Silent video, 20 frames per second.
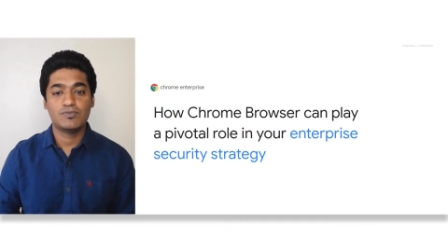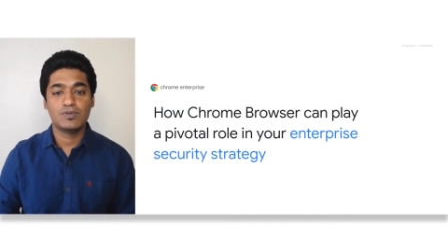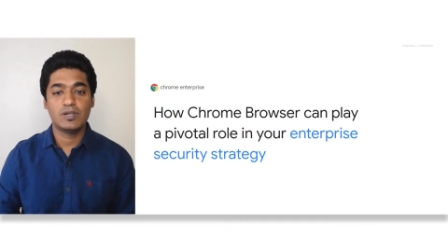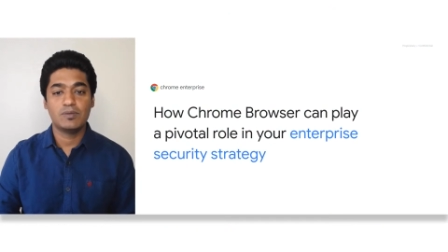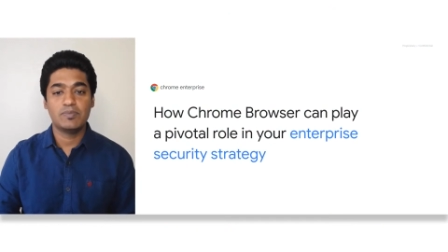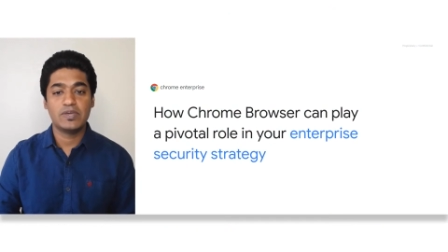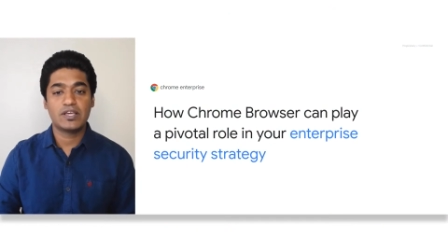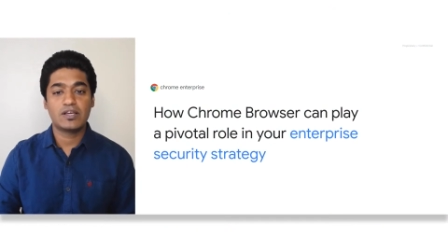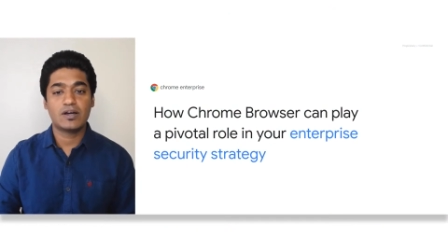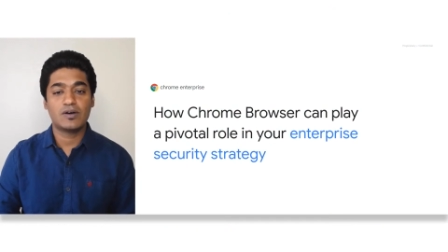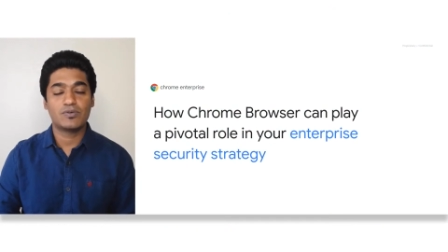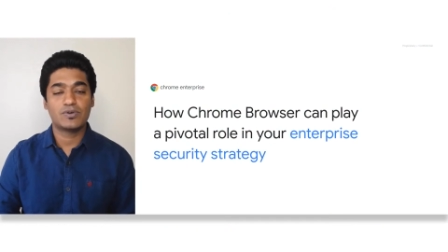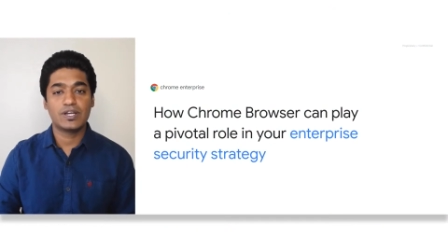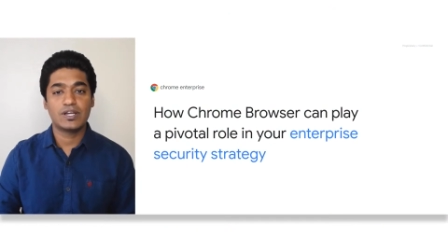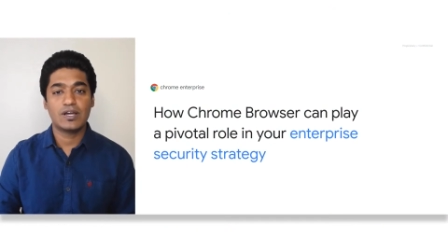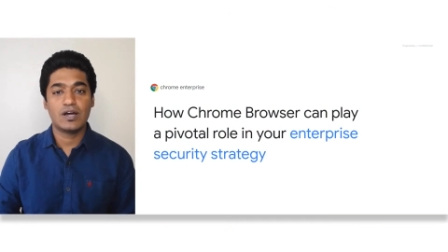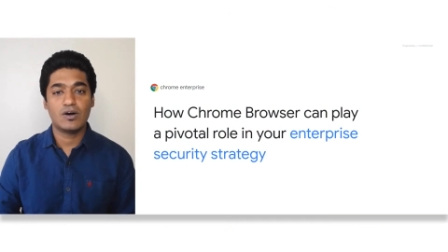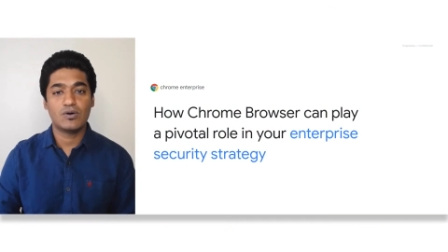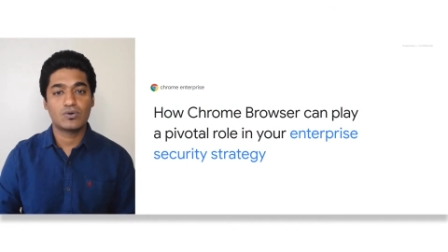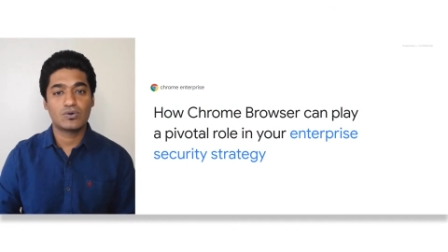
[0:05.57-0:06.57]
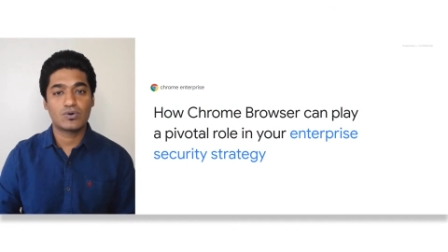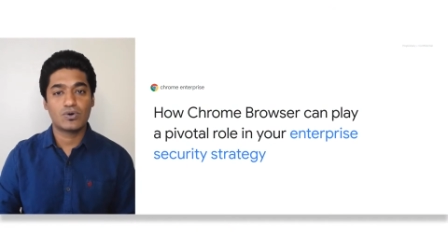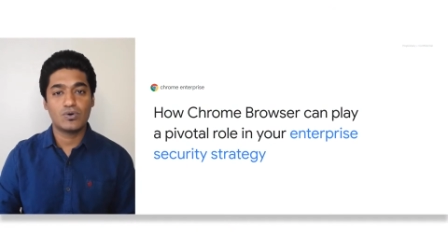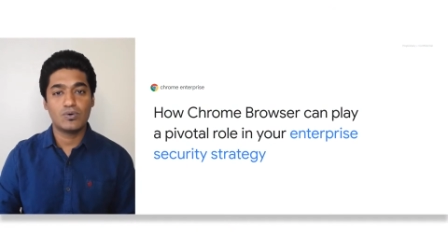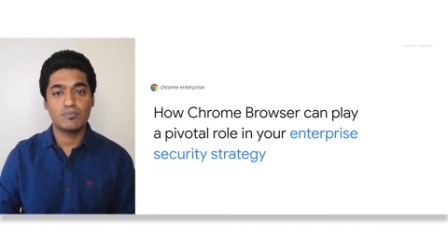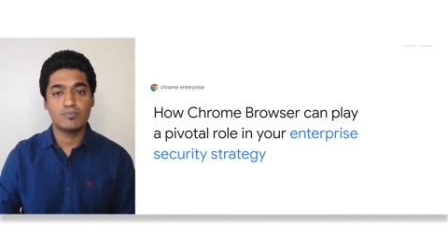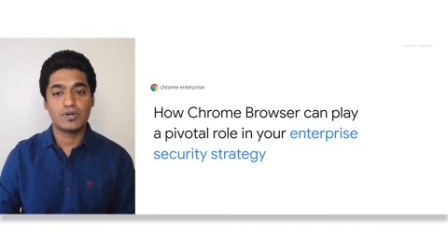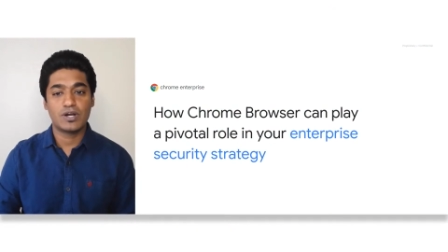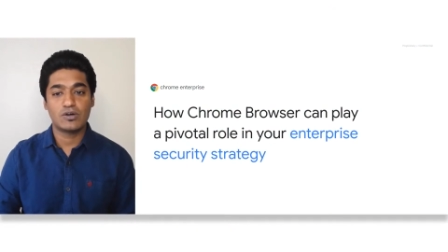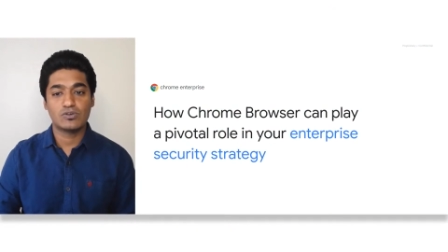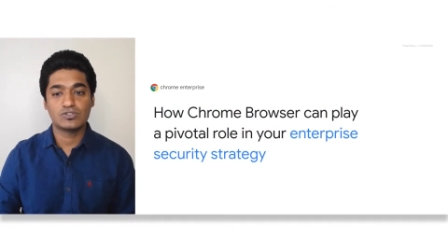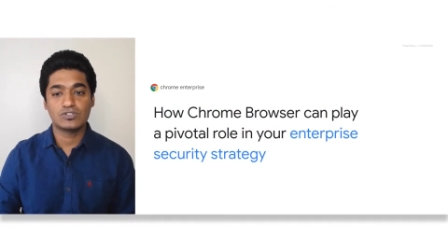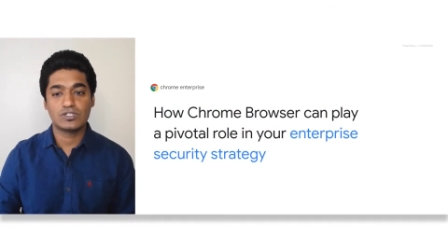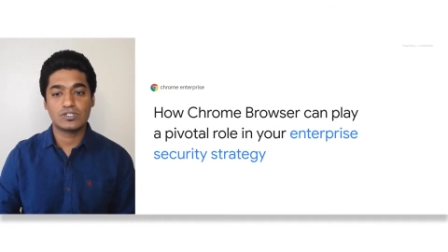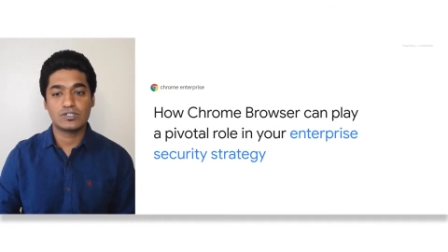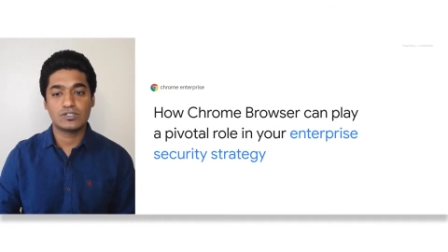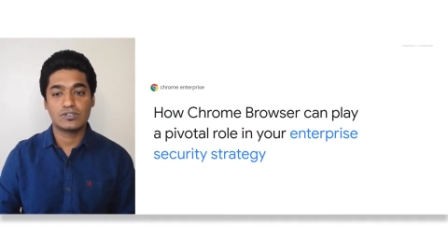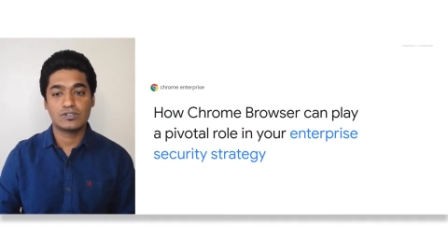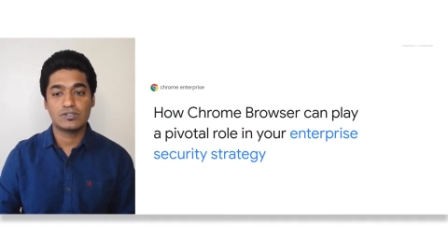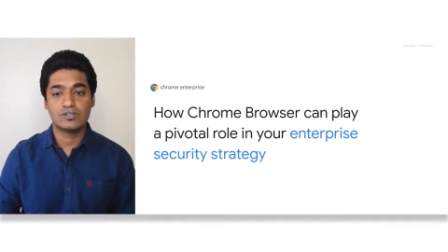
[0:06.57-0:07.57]
be covering how Chrome
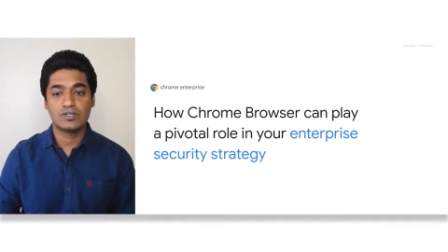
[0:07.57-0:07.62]
browser